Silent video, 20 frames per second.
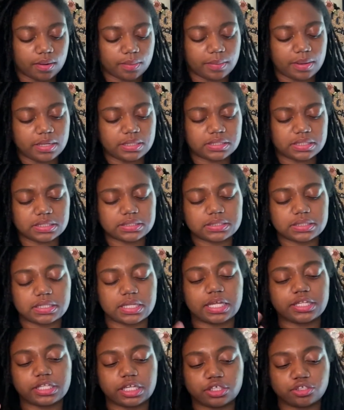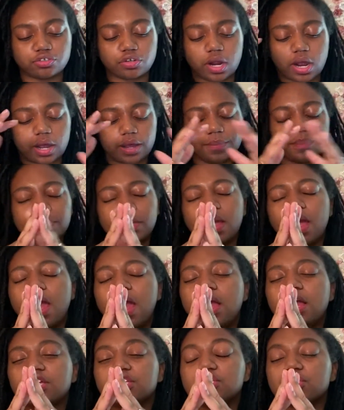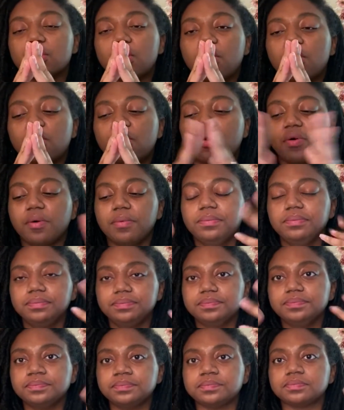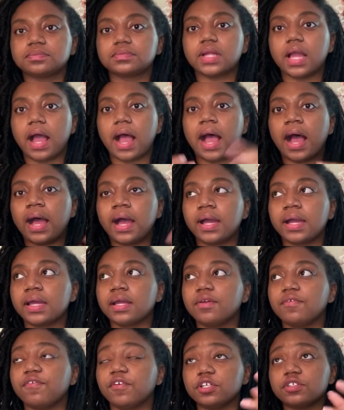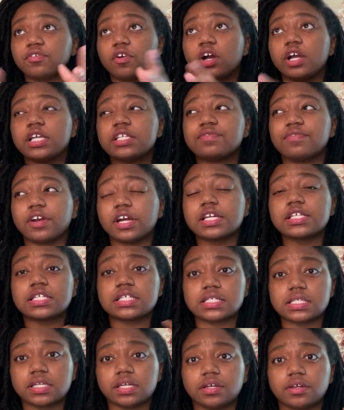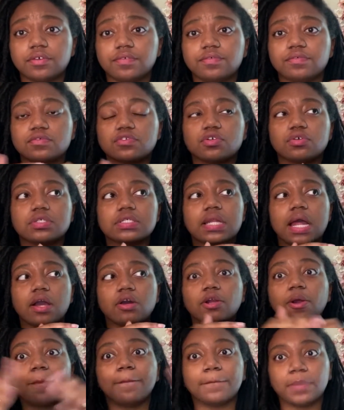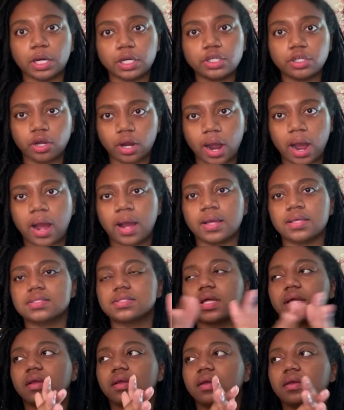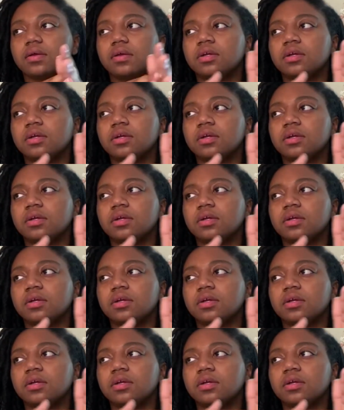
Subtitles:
and just let that dry. So first of all, it's very sensitive, so it's not going to burn your eyes like